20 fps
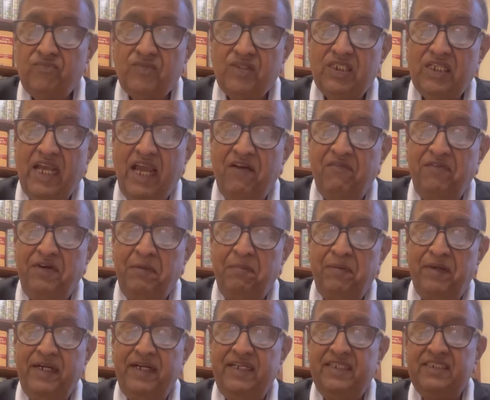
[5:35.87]
every
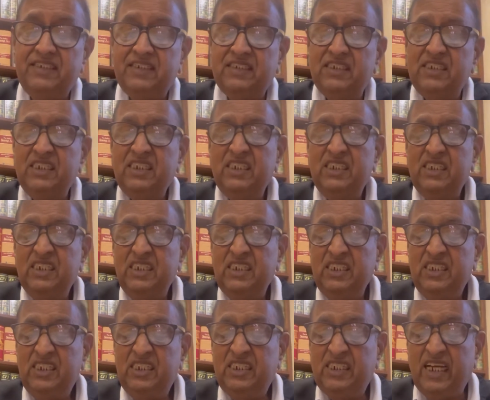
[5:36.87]
pleadings
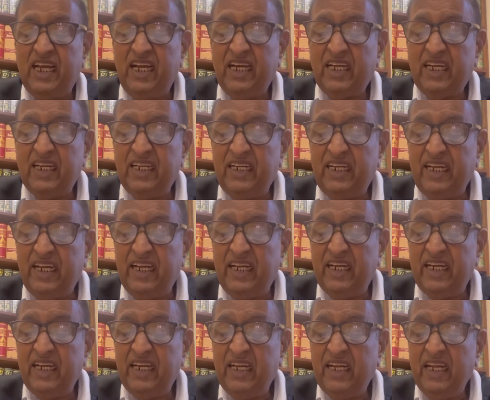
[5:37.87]
shall contain
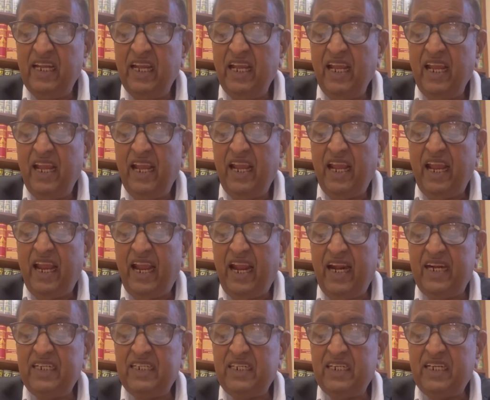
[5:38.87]

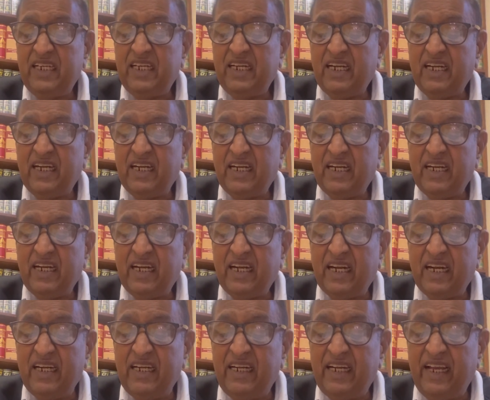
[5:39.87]
and
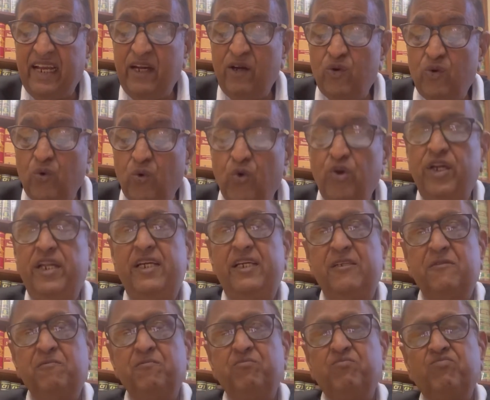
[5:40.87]
contain only.
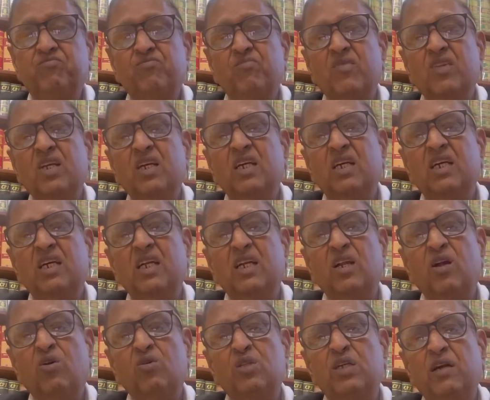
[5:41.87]

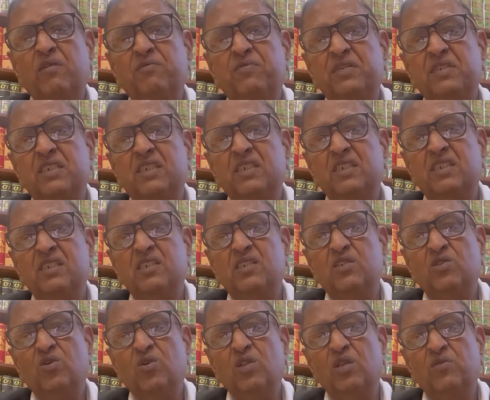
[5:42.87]
Now the emphasis is
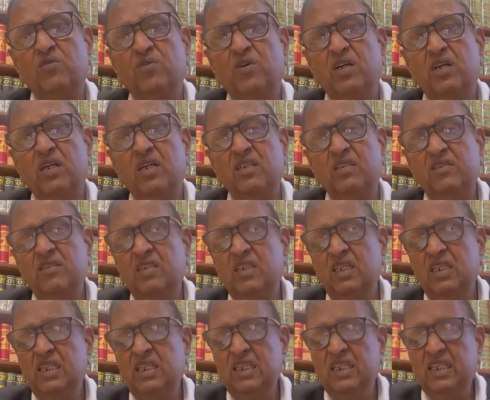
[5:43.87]
on the word
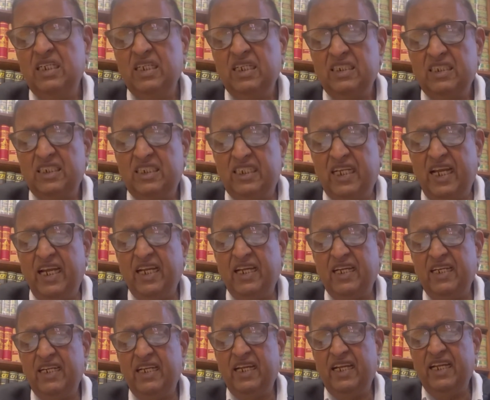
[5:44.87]
shall
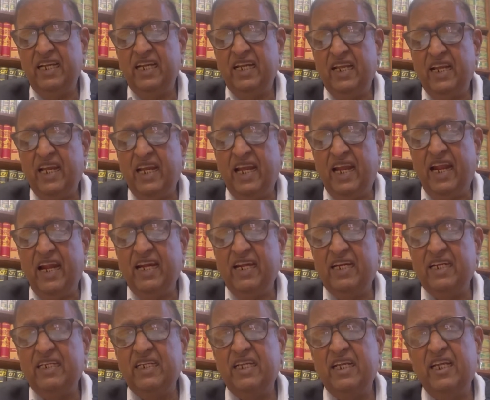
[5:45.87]
contain and
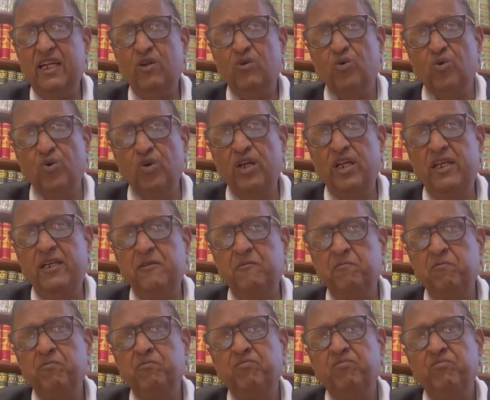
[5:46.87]
contain only.
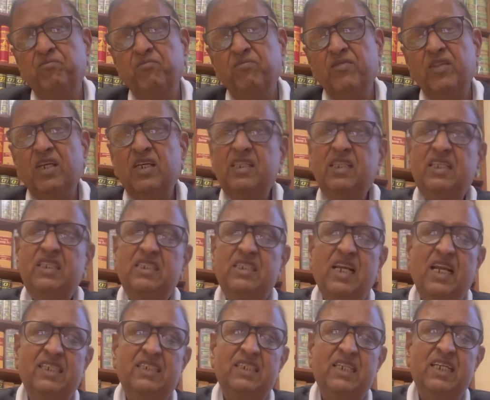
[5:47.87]
The
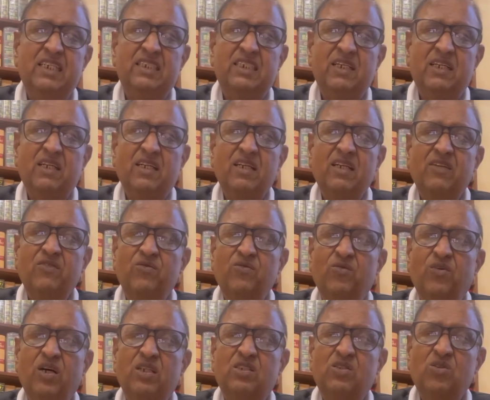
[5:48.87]
legislature
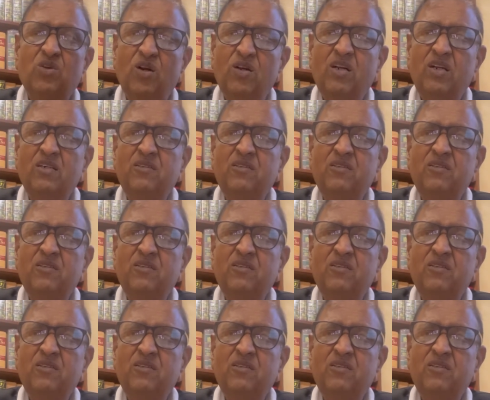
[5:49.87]
was not